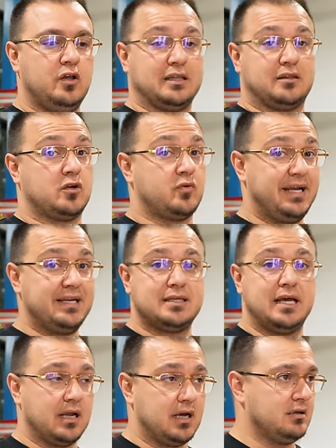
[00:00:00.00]
the green
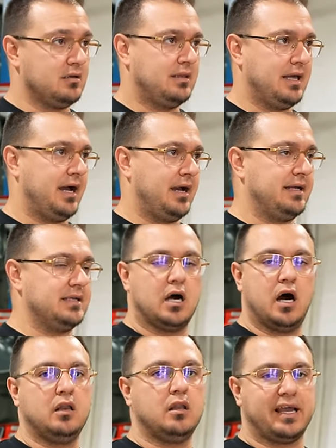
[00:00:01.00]
Senna that is
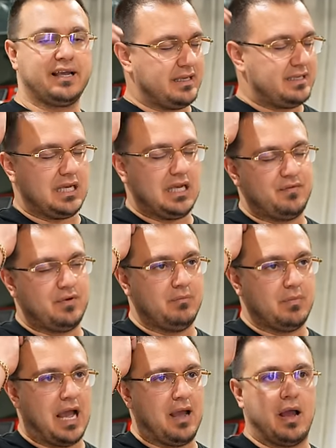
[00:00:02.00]
unlikely to
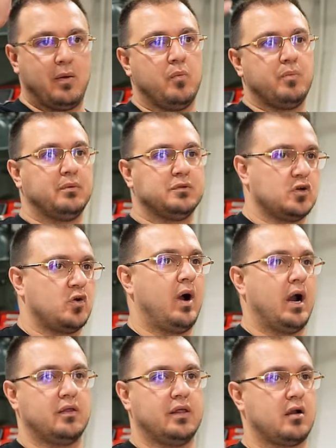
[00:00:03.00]
even, I won't be able to
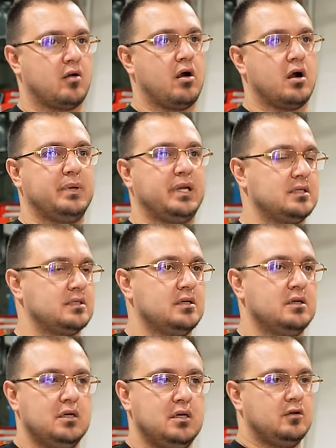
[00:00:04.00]
acquire that car because
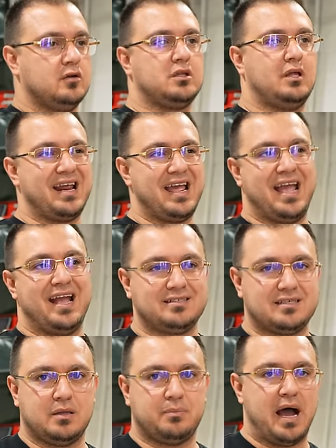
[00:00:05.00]
there's a lot of
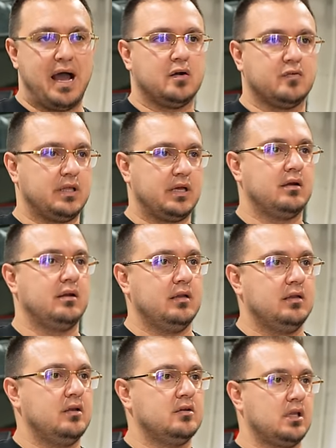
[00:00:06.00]
hands in the pie over there
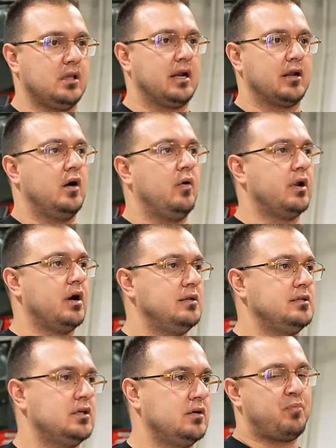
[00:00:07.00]
and there's a lot of going
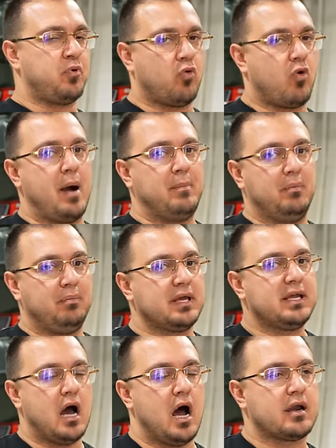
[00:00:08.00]
on. So
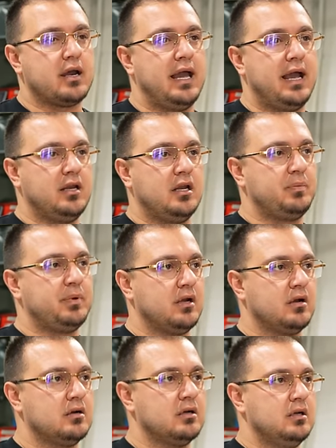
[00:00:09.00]
probably not gonna end up
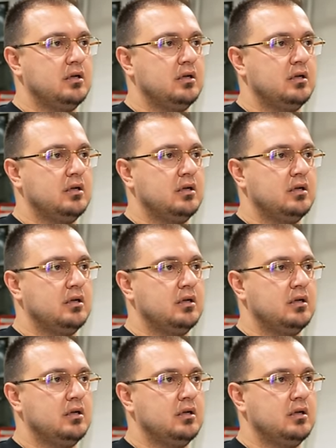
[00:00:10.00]
here,